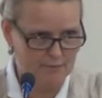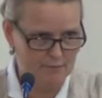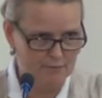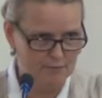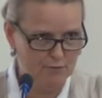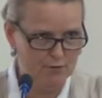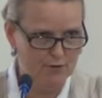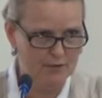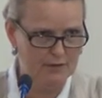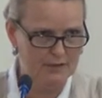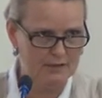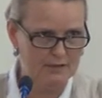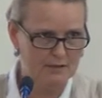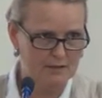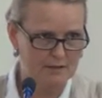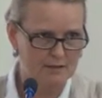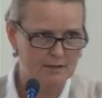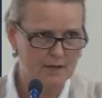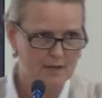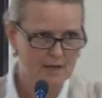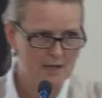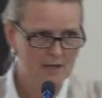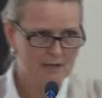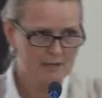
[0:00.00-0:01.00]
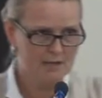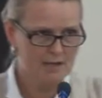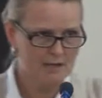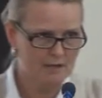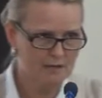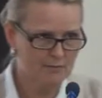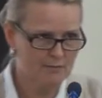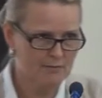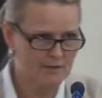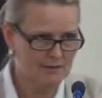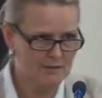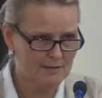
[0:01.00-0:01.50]
If you look at the
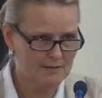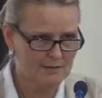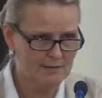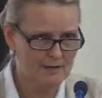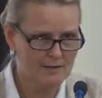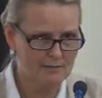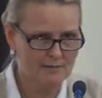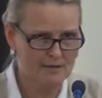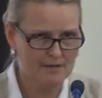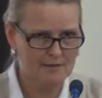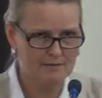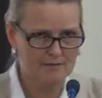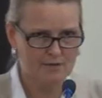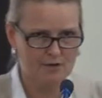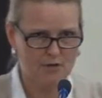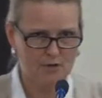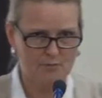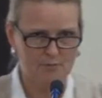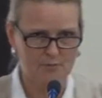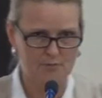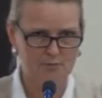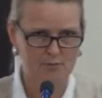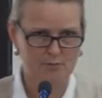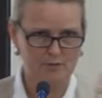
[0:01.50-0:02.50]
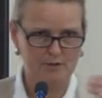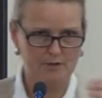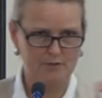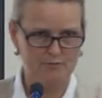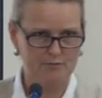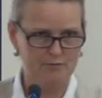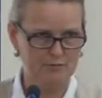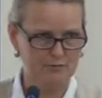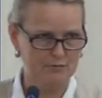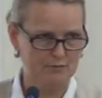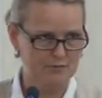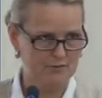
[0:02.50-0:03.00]
document that's come out of the open working
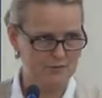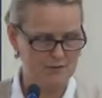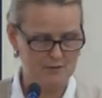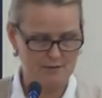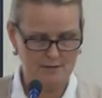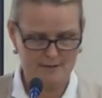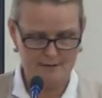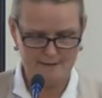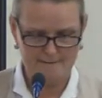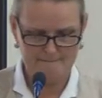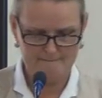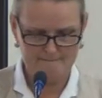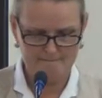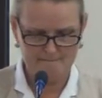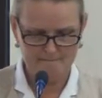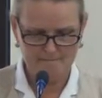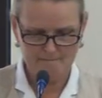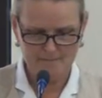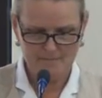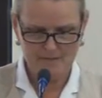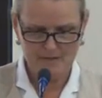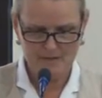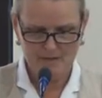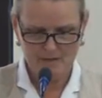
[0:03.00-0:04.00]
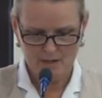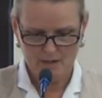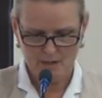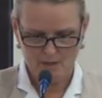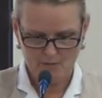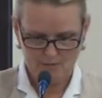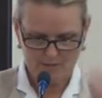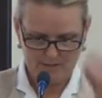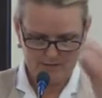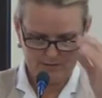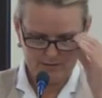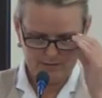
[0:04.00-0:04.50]
group, you'll see
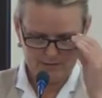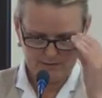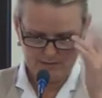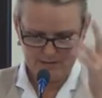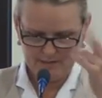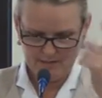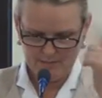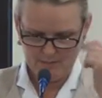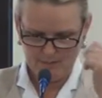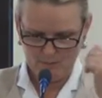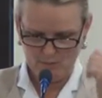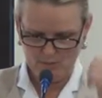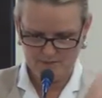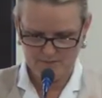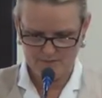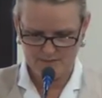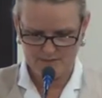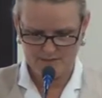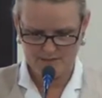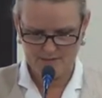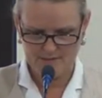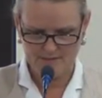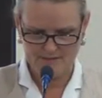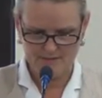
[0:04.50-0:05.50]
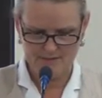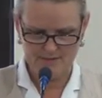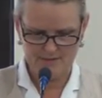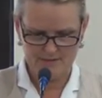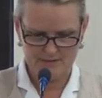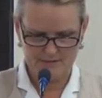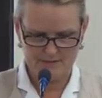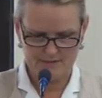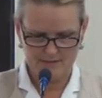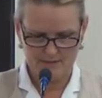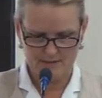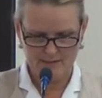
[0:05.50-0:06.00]
that. Okay, second point of
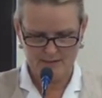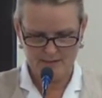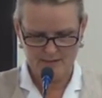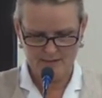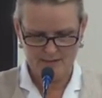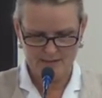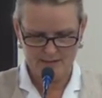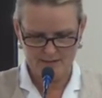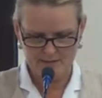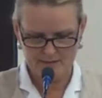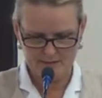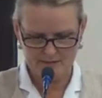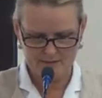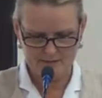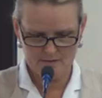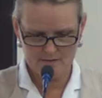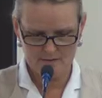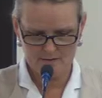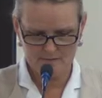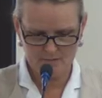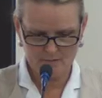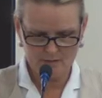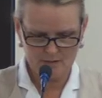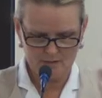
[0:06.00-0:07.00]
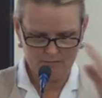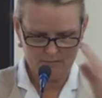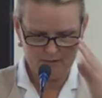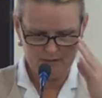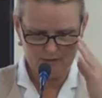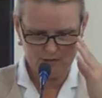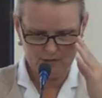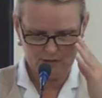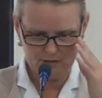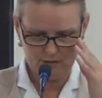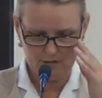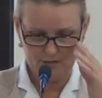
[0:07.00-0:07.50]
consensus. Again, this is something that
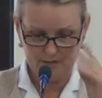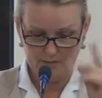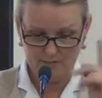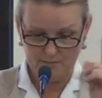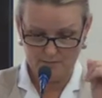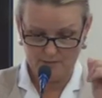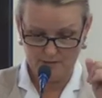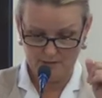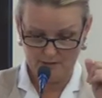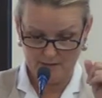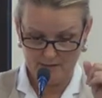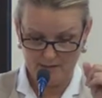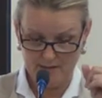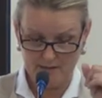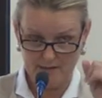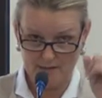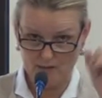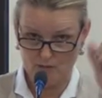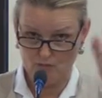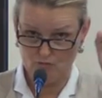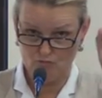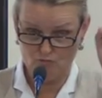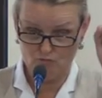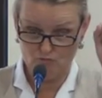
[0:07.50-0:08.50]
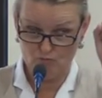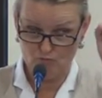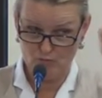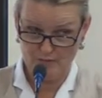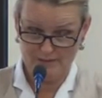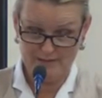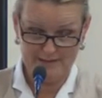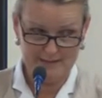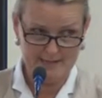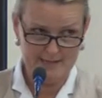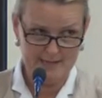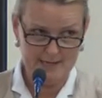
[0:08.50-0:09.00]
Ranja talked about, and it's
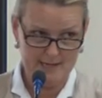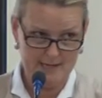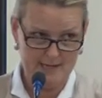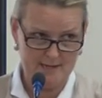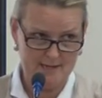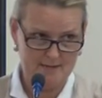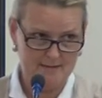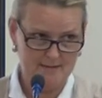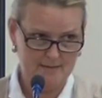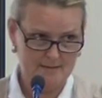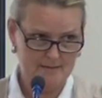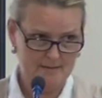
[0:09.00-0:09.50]
really key.